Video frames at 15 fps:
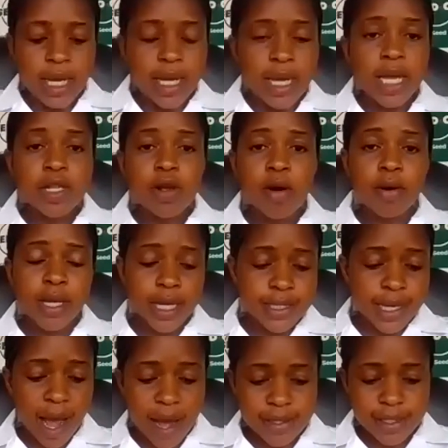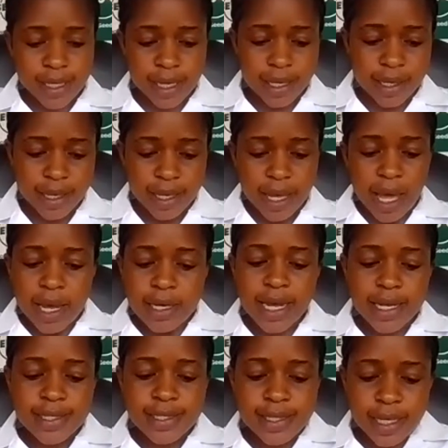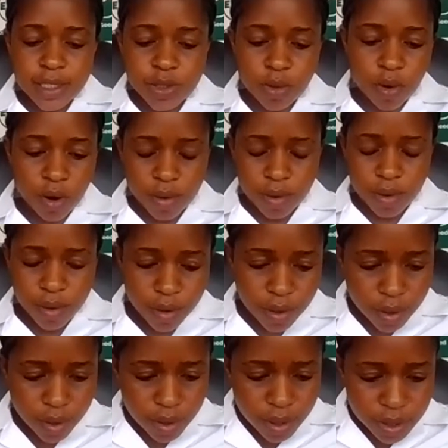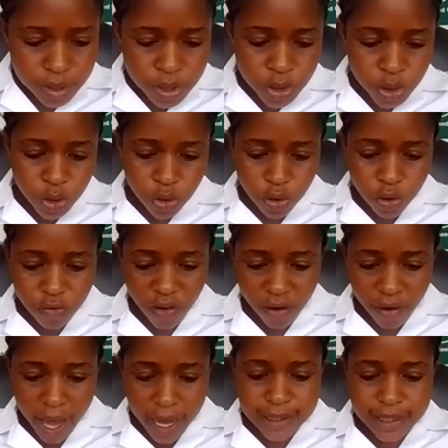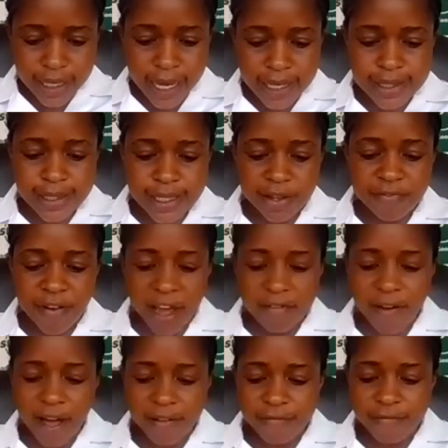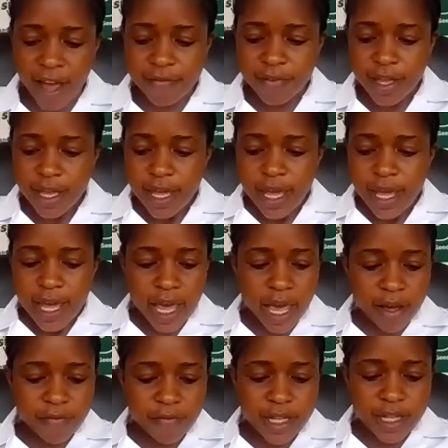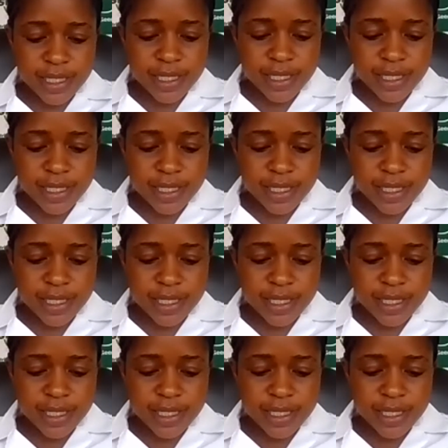Enoch is asking, does Seedco's new variety SC555 have the